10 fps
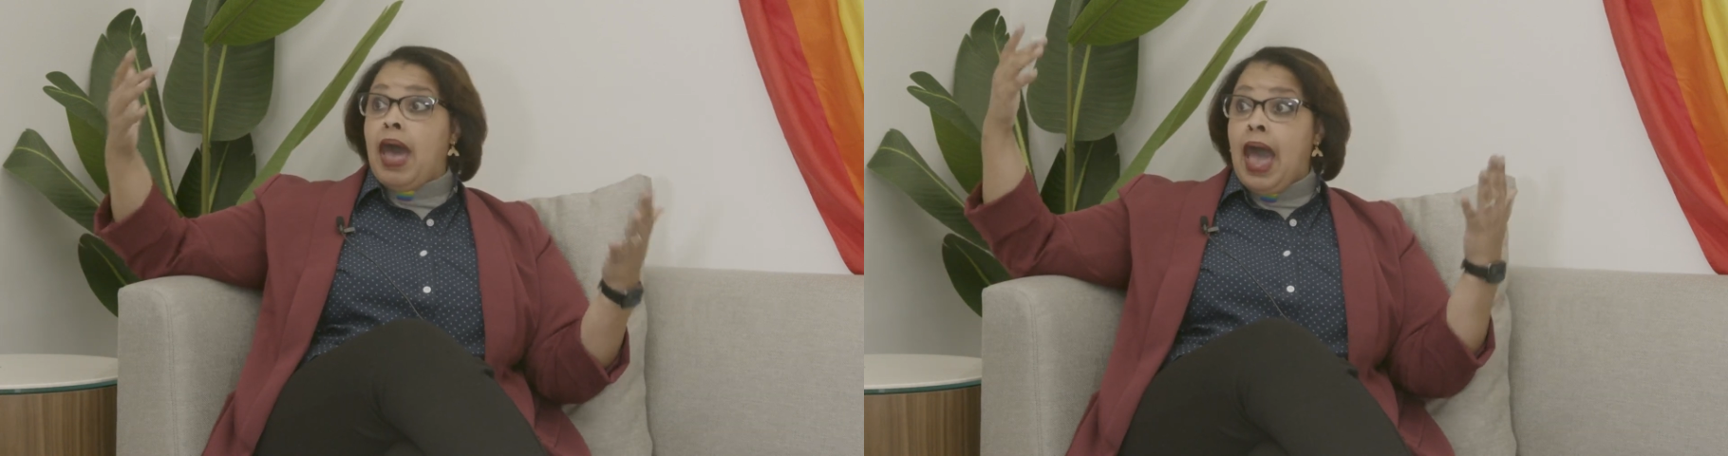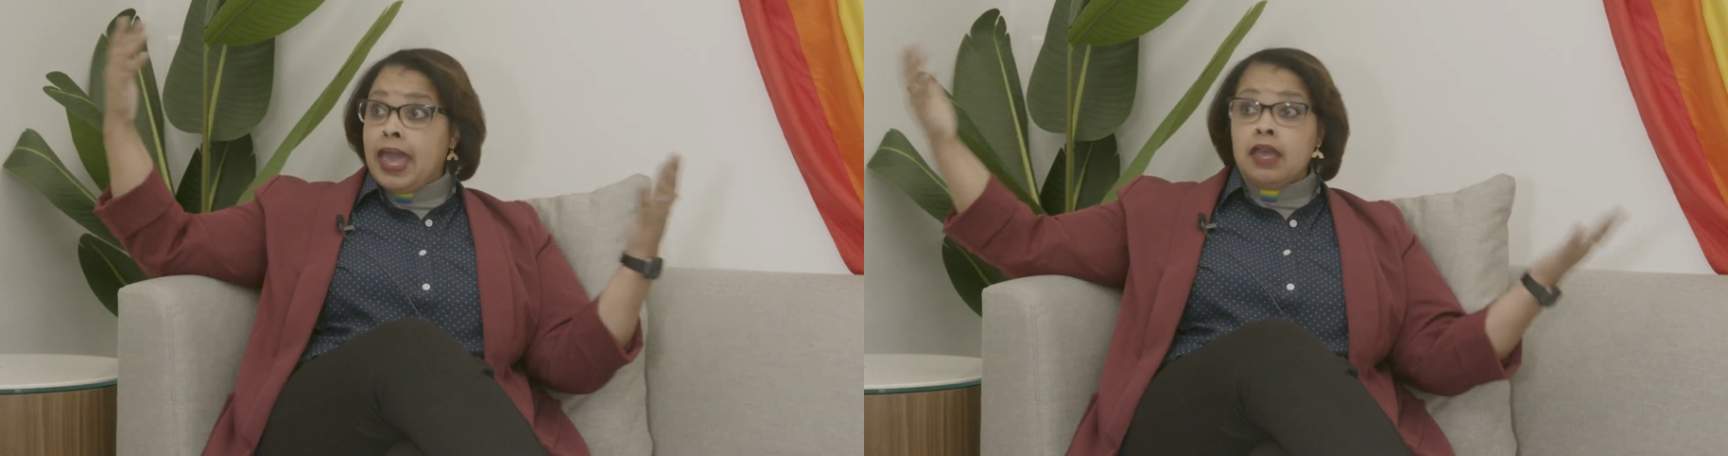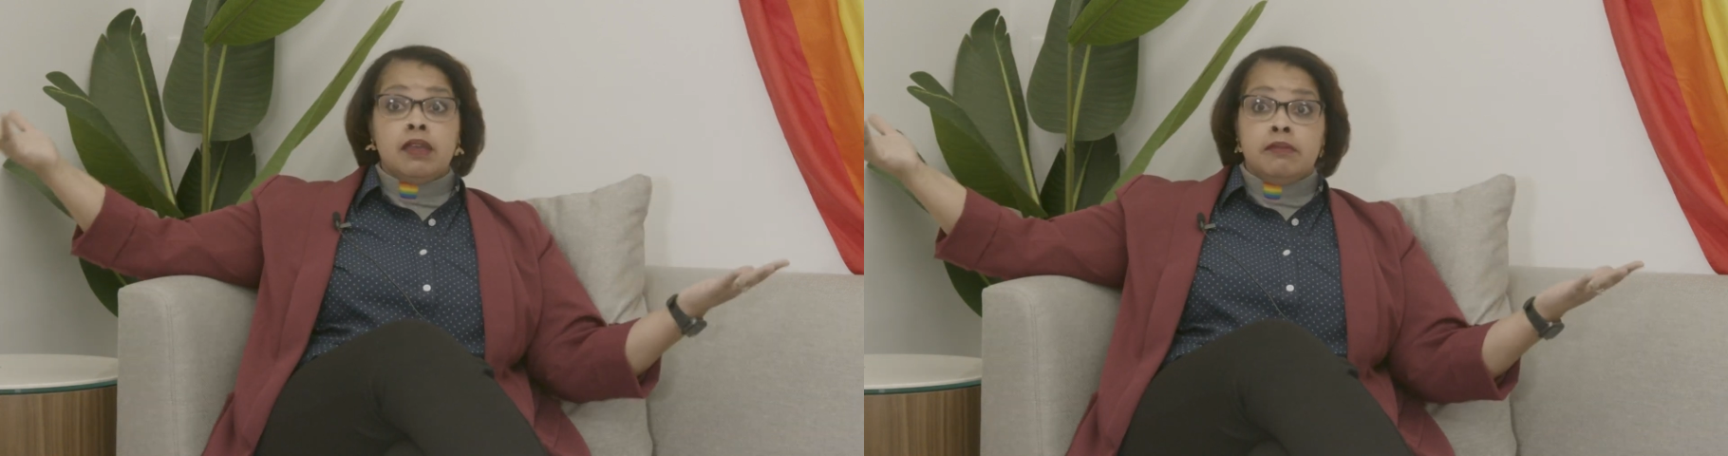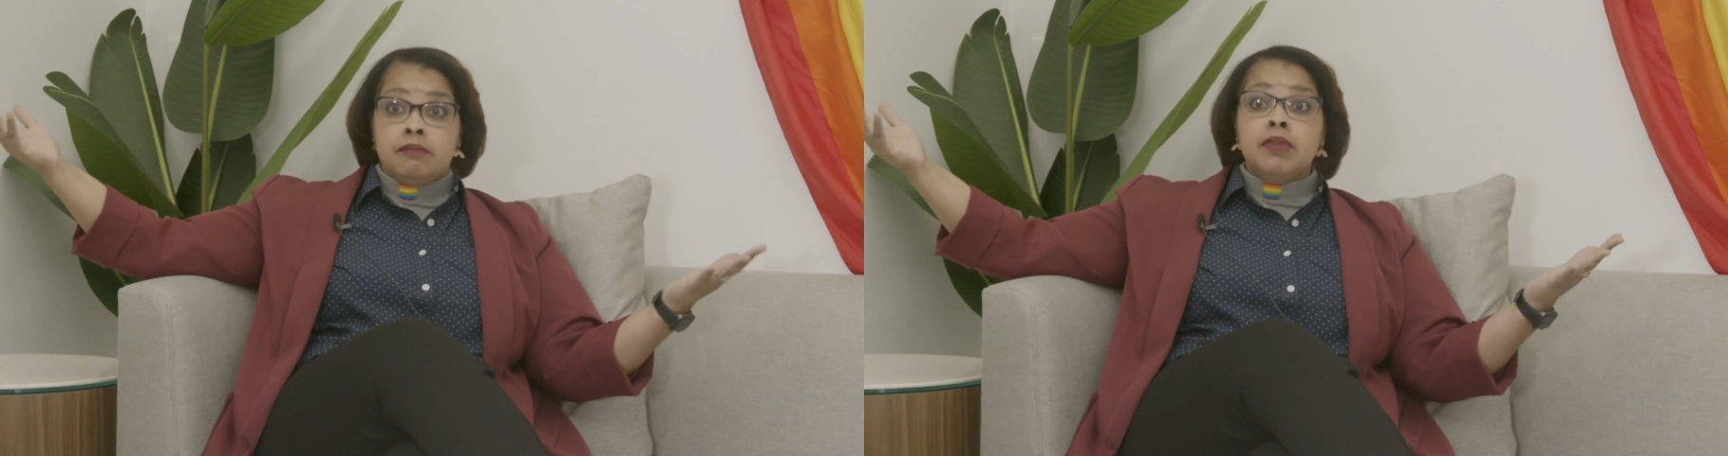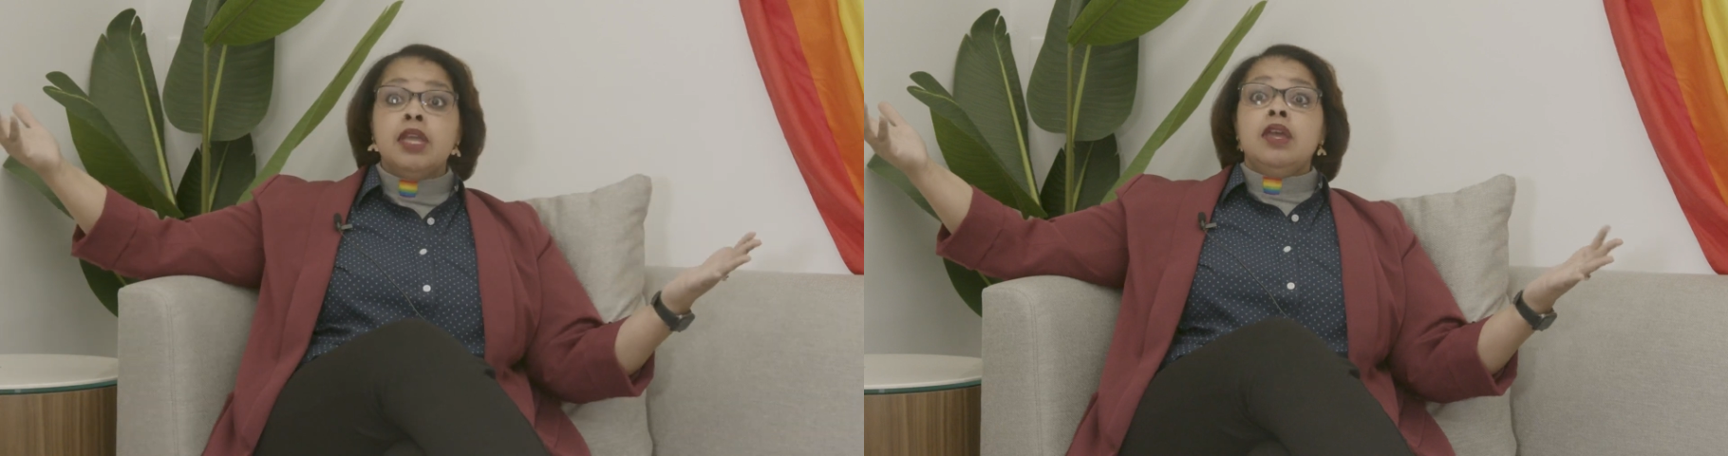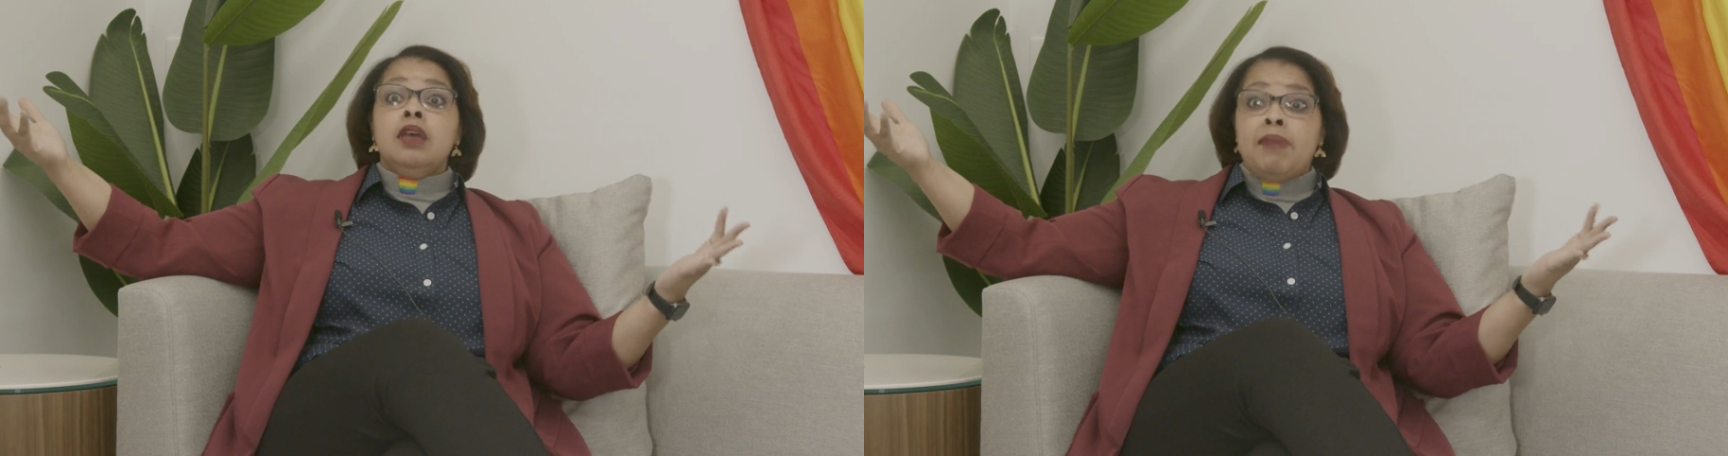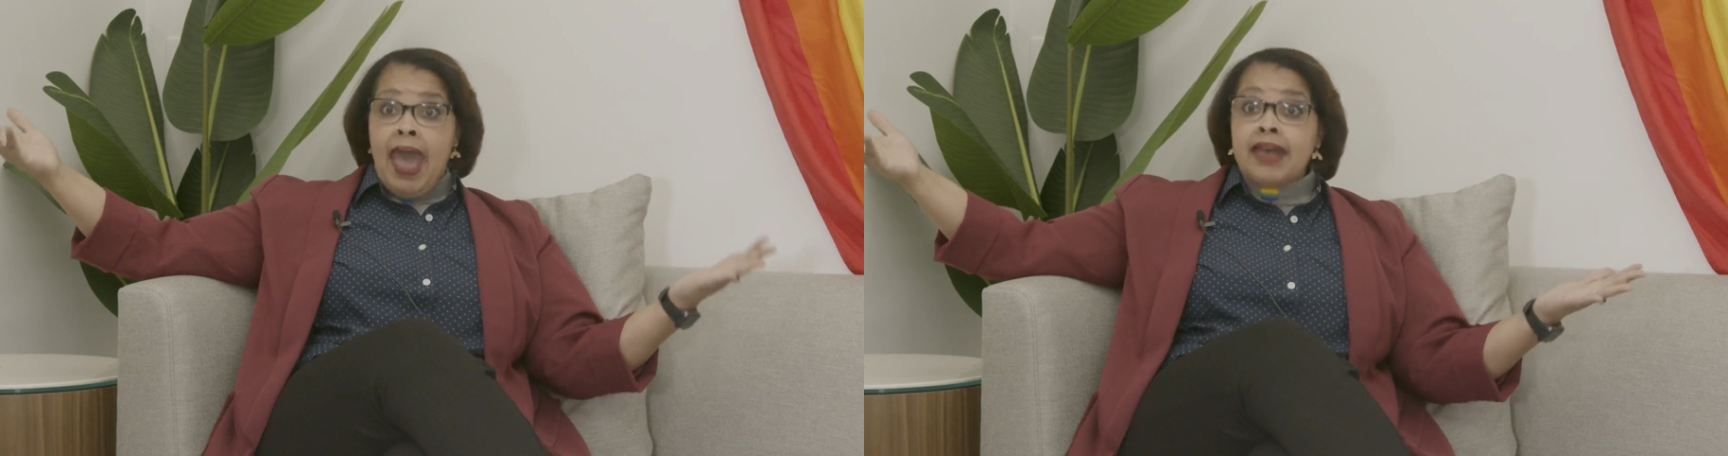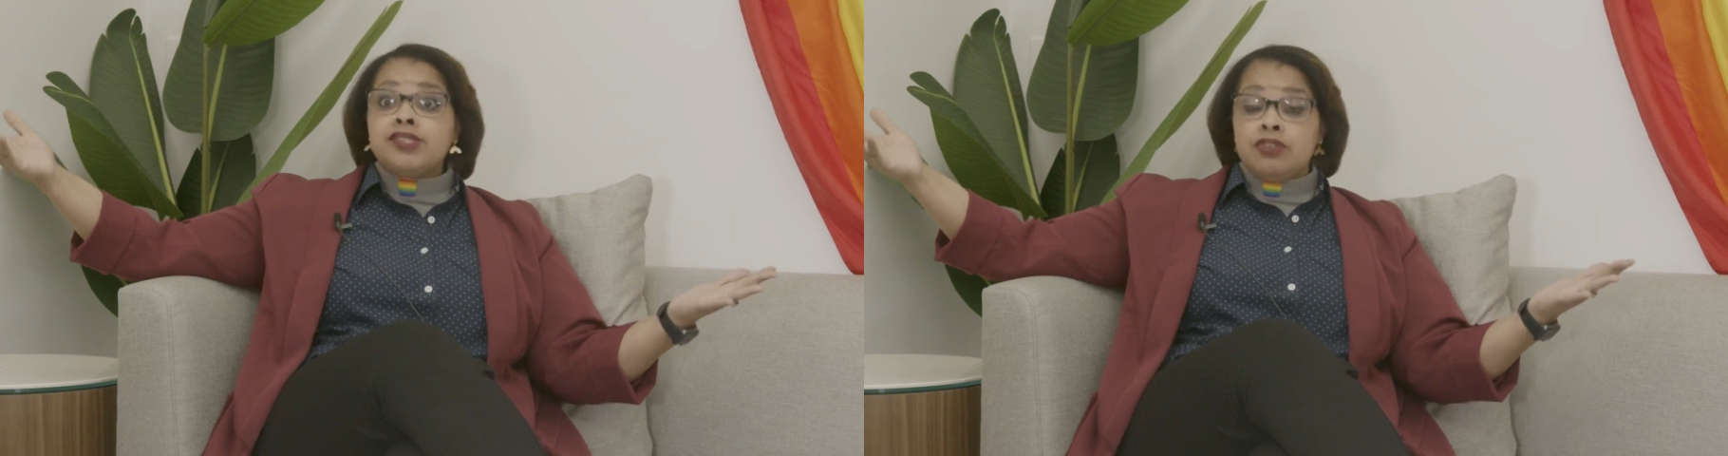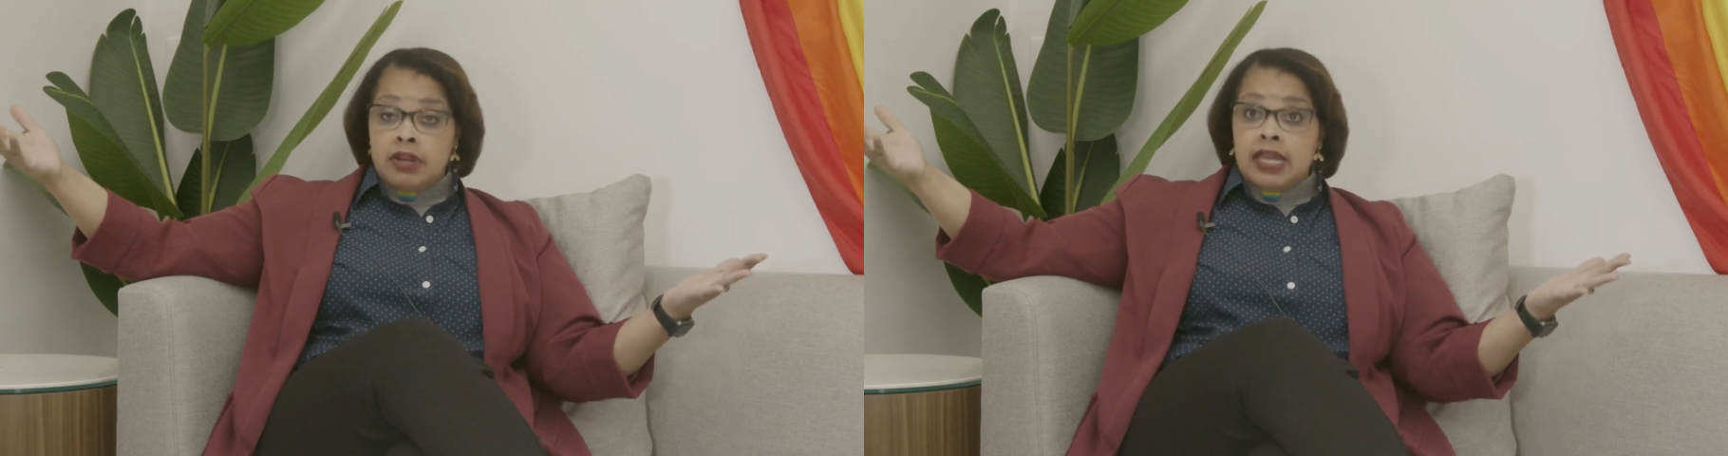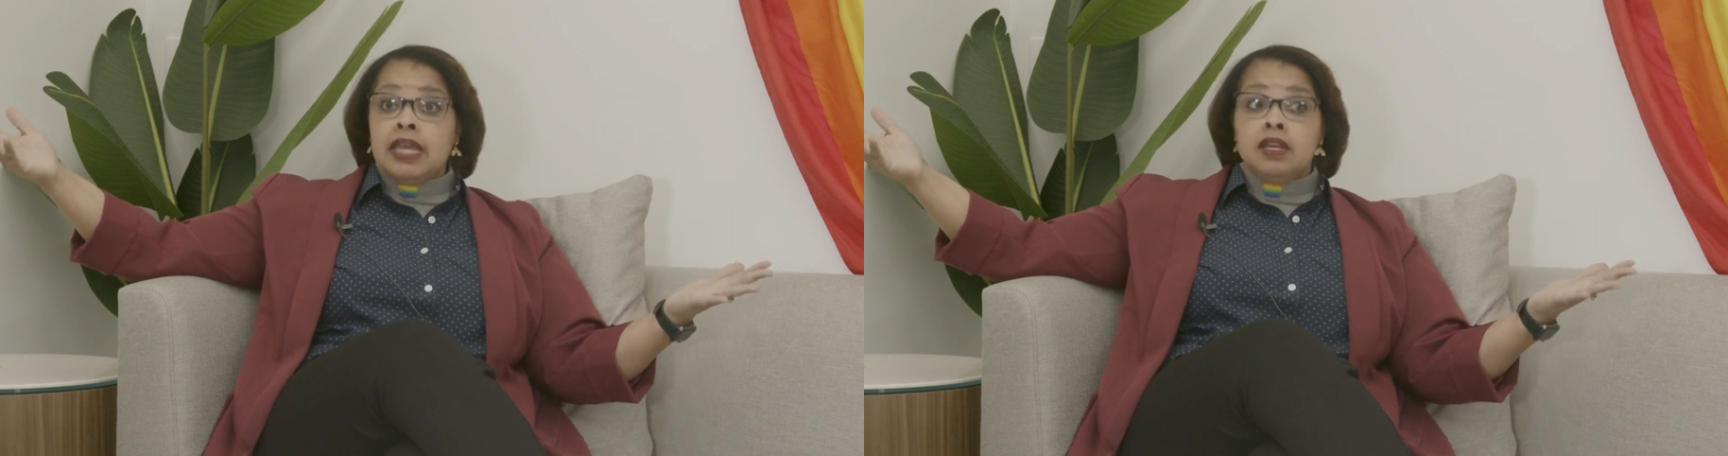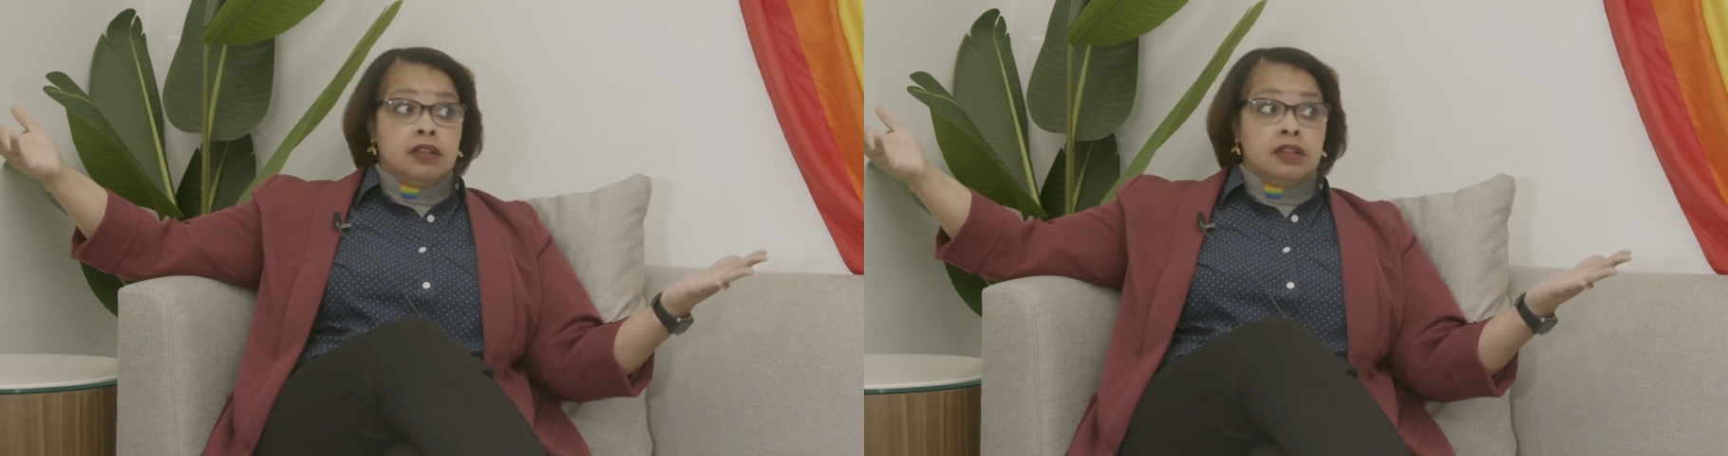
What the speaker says: I am pastoring in a